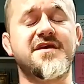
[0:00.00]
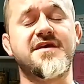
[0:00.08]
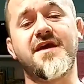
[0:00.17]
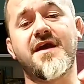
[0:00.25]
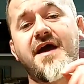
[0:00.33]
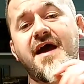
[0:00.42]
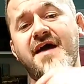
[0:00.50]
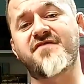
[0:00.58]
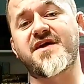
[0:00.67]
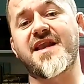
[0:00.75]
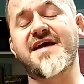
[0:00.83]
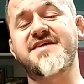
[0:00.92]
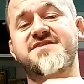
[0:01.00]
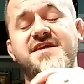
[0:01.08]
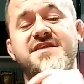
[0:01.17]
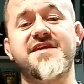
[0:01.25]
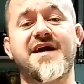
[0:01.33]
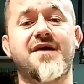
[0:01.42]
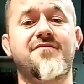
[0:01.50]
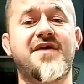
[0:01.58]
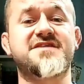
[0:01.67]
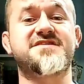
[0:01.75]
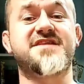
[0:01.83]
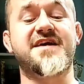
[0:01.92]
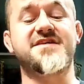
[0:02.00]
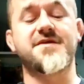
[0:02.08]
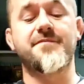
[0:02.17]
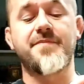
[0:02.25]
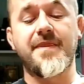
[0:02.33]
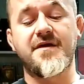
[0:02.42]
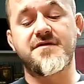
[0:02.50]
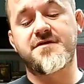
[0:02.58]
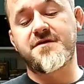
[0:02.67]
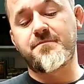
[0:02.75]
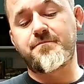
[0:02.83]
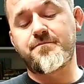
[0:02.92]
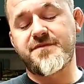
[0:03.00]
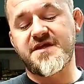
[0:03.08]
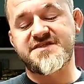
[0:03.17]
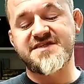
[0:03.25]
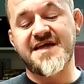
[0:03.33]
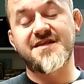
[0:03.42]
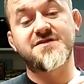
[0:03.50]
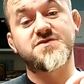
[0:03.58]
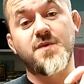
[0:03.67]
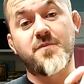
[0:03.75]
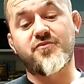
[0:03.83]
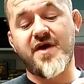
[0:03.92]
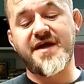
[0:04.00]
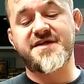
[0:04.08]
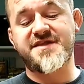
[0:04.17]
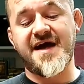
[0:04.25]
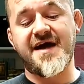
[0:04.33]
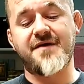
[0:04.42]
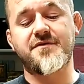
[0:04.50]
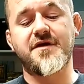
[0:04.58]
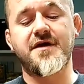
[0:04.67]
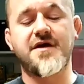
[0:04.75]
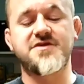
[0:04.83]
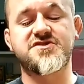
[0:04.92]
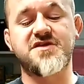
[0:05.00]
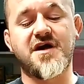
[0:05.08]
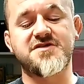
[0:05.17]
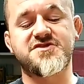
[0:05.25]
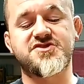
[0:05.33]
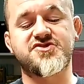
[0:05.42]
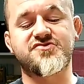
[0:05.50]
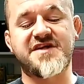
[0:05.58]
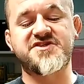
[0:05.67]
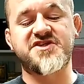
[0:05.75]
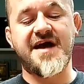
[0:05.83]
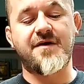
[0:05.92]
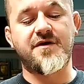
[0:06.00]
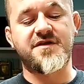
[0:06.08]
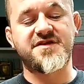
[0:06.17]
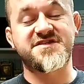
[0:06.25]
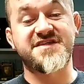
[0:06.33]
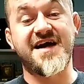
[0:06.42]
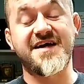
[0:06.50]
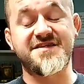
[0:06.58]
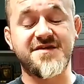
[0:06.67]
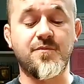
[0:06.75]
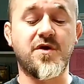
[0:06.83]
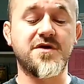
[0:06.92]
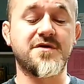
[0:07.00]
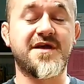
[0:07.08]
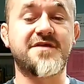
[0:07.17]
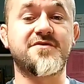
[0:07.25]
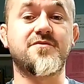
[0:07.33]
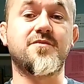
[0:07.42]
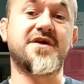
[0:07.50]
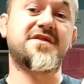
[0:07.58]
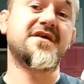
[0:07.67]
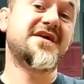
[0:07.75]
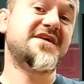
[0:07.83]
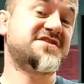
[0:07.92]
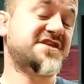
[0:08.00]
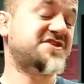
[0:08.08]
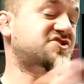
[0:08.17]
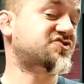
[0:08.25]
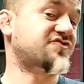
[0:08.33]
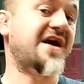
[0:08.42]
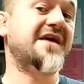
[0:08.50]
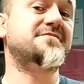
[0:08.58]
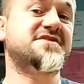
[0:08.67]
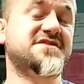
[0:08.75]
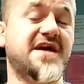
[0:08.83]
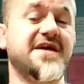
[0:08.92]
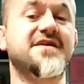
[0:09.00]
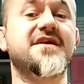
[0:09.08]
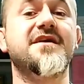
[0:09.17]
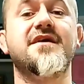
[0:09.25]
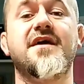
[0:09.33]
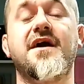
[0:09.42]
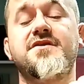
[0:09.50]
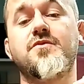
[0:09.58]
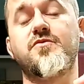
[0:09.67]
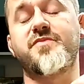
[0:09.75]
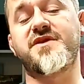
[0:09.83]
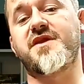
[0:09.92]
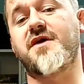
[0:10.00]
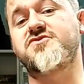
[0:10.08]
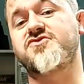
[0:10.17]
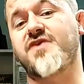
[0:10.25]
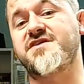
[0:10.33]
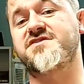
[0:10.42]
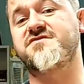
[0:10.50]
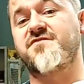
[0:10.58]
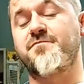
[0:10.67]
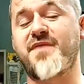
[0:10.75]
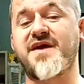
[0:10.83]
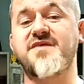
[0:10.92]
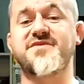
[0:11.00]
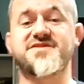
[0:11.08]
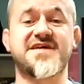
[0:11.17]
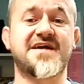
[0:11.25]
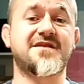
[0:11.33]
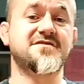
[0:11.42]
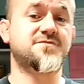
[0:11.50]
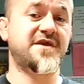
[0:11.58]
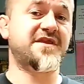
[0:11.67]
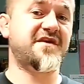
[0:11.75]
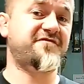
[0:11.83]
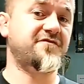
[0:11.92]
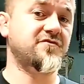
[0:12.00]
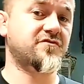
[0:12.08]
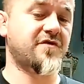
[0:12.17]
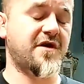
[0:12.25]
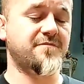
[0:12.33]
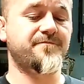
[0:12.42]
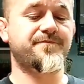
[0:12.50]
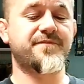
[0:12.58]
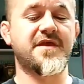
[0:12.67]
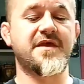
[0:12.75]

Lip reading: The Everglades and the yellow rat snakes, the saddles will break down and start to stretch out at the sides, and what you'll end up with is a striped snake, and there will be no trace of the baby saddles when they're full grown.